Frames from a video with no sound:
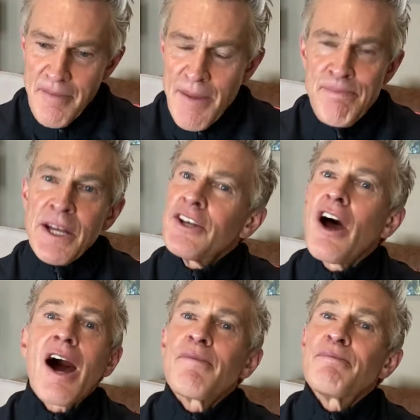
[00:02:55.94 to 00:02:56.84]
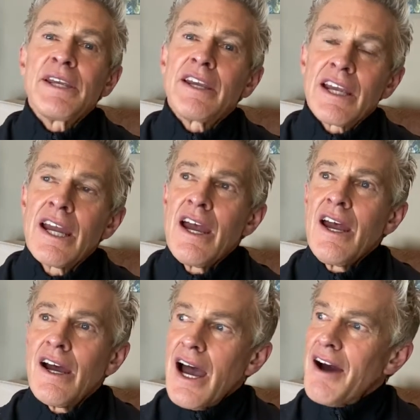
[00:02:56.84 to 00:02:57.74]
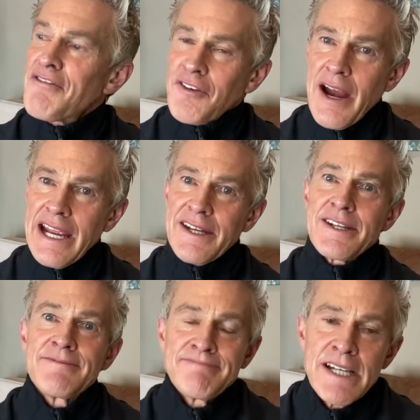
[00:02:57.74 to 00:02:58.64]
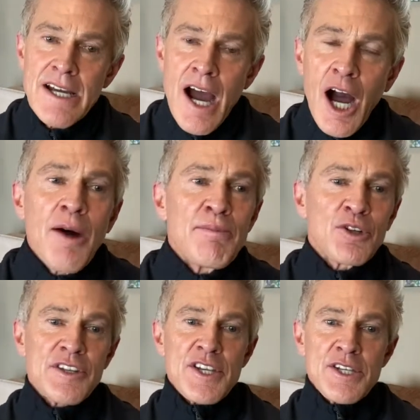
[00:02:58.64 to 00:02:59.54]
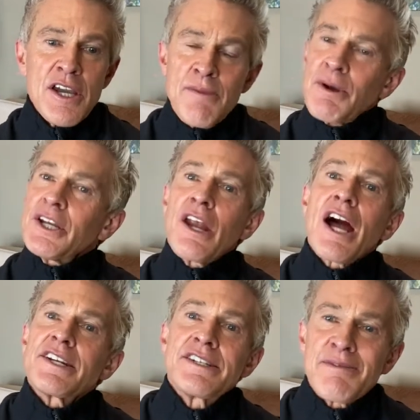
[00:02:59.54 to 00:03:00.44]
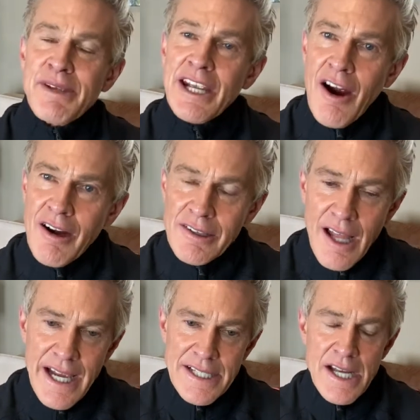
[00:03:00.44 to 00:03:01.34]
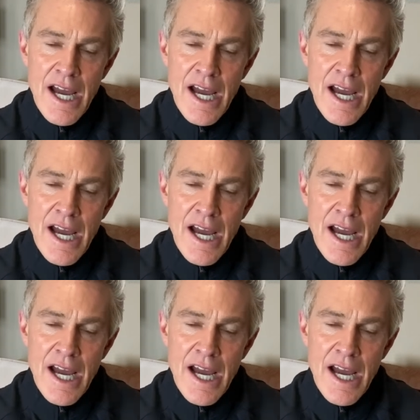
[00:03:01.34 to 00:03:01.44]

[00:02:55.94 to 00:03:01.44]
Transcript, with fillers: but not being afraid. Humbleness, but not dimming our light.